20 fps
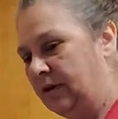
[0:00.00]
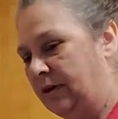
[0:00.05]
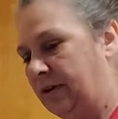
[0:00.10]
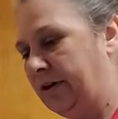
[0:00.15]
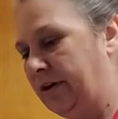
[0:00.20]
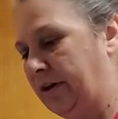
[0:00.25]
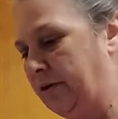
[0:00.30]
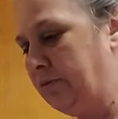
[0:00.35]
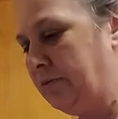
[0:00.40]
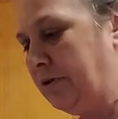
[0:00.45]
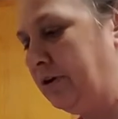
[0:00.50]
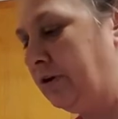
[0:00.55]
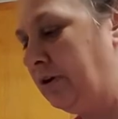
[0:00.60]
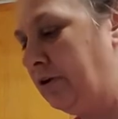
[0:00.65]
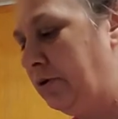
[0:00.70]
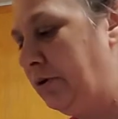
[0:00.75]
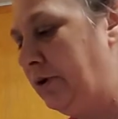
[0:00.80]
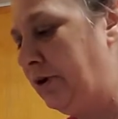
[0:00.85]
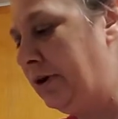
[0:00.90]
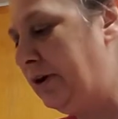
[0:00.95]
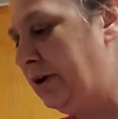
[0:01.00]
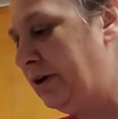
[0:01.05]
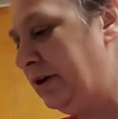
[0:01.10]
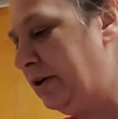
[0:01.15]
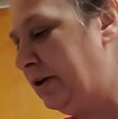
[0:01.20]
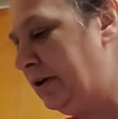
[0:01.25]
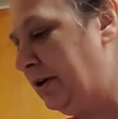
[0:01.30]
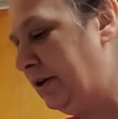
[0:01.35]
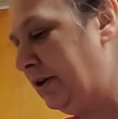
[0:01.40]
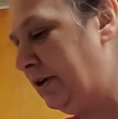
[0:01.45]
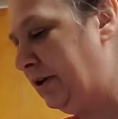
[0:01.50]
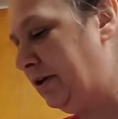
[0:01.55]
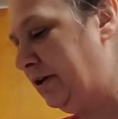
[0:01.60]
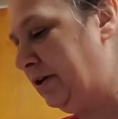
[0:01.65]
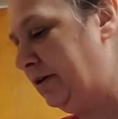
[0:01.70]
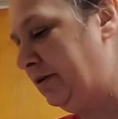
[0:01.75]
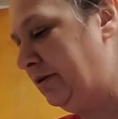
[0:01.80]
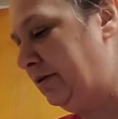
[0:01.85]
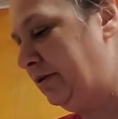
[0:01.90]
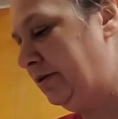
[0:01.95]
And I'm going to go ahead
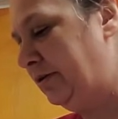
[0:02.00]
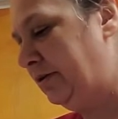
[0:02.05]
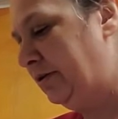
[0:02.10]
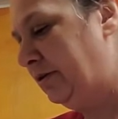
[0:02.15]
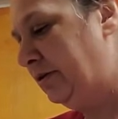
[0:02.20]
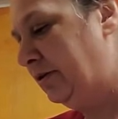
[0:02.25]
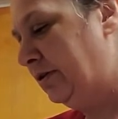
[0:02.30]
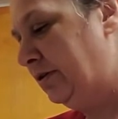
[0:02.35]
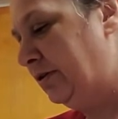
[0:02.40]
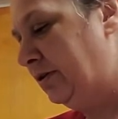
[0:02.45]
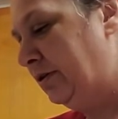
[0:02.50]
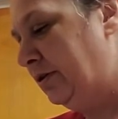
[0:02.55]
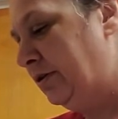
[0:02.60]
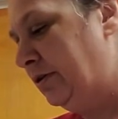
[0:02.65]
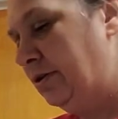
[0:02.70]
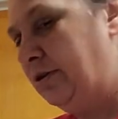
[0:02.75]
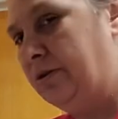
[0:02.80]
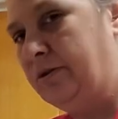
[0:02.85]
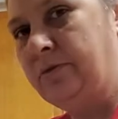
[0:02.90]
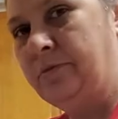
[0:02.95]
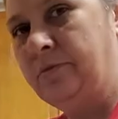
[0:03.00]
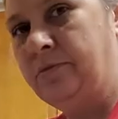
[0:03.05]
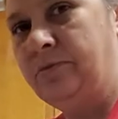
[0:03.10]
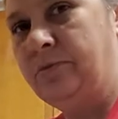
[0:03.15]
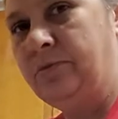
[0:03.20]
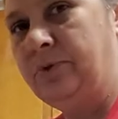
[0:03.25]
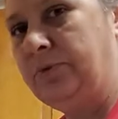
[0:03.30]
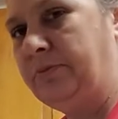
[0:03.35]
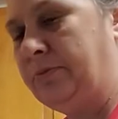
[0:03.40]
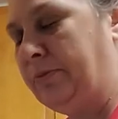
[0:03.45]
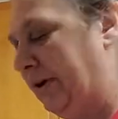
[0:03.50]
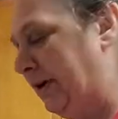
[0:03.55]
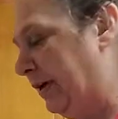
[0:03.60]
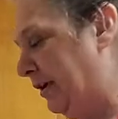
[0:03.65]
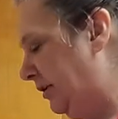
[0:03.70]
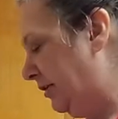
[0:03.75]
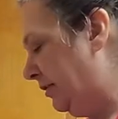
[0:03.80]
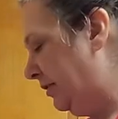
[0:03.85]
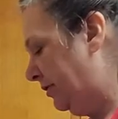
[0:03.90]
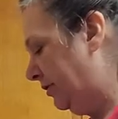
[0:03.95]
and put
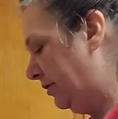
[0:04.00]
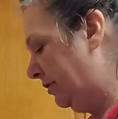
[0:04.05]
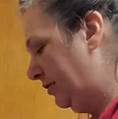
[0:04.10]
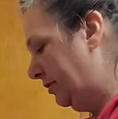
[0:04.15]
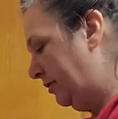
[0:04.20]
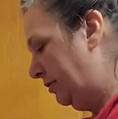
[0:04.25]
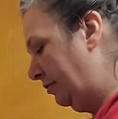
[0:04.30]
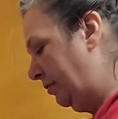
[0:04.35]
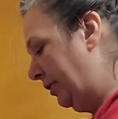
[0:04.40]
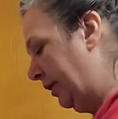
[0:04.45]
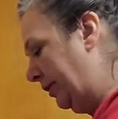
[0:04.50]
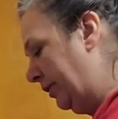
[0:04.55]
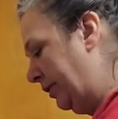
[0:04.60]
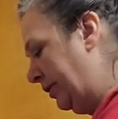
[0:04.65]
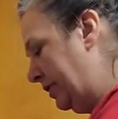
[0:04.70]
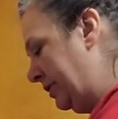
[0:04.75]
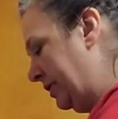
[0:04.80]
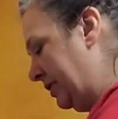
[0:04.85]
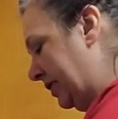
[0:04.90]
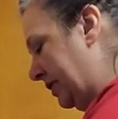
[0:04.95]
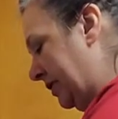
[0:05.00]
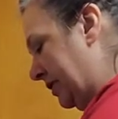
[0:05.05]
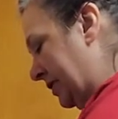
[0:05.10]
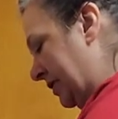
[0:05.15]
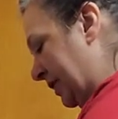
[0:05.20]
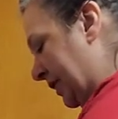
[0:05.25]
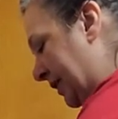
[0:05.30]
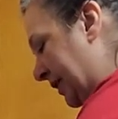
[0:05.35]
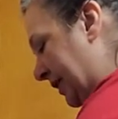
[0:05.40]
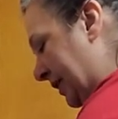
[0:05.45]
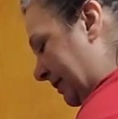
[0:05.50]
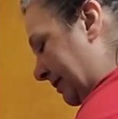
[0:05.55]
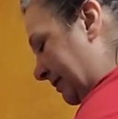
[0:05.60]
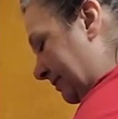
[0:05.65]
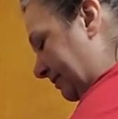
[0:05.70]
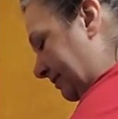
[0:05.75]
my berries inside,